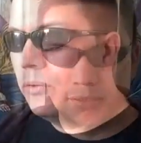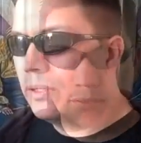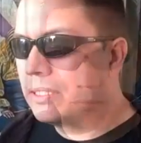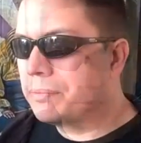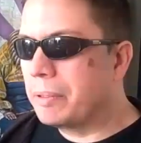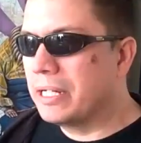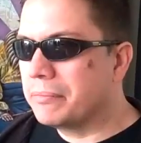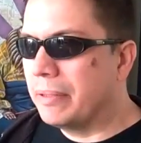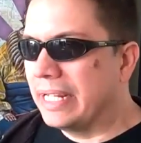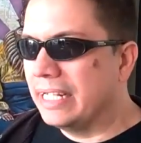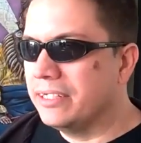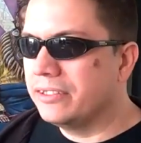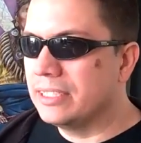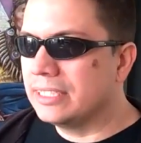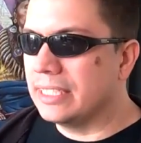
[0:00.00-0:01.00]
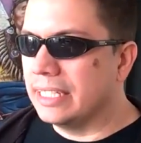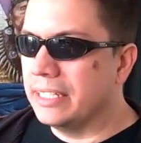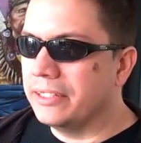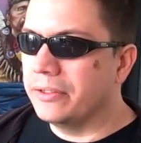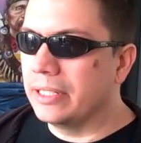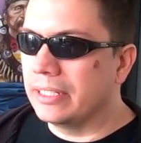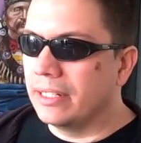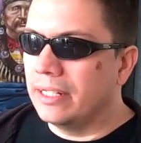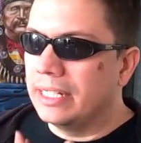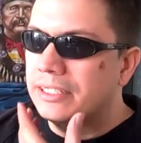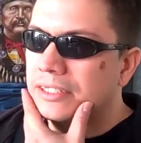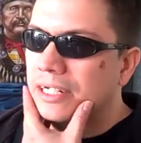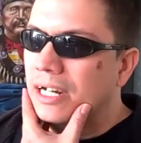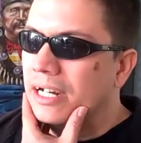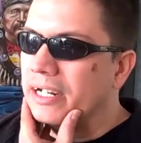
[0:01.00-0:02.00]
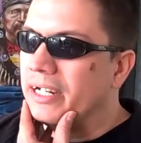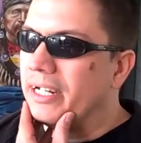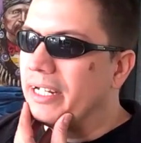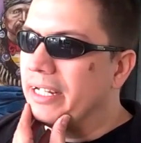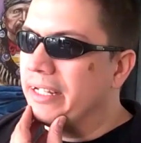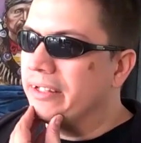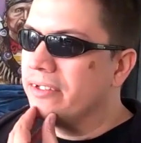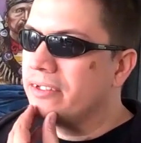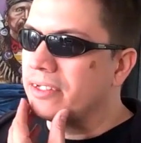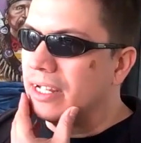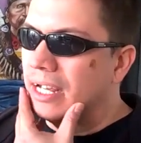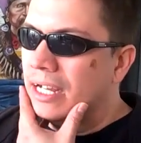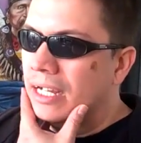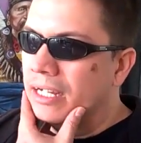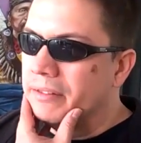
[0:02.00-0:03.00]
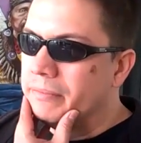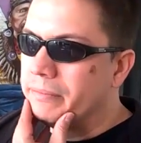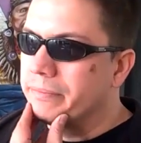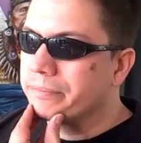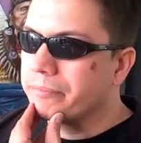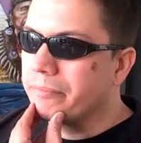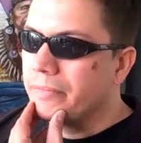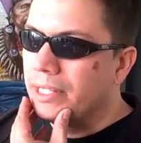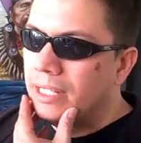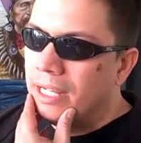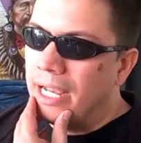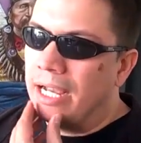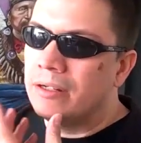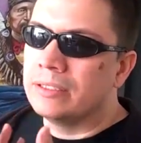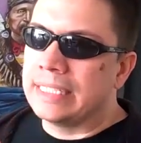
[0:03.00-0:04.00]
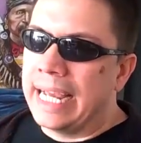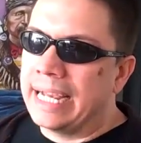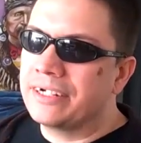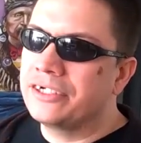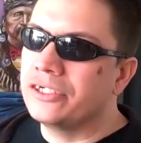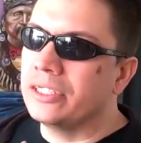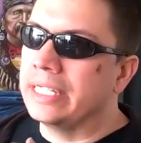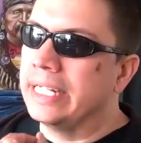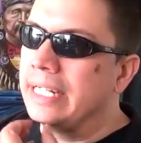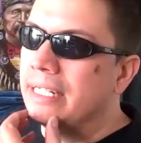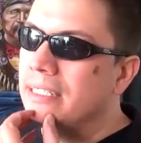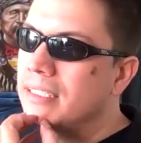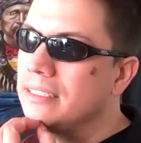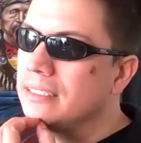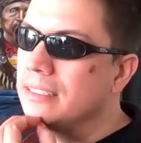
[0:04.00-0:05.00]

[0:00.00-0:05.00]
What sparked my interest in doing the ledger art is I was actually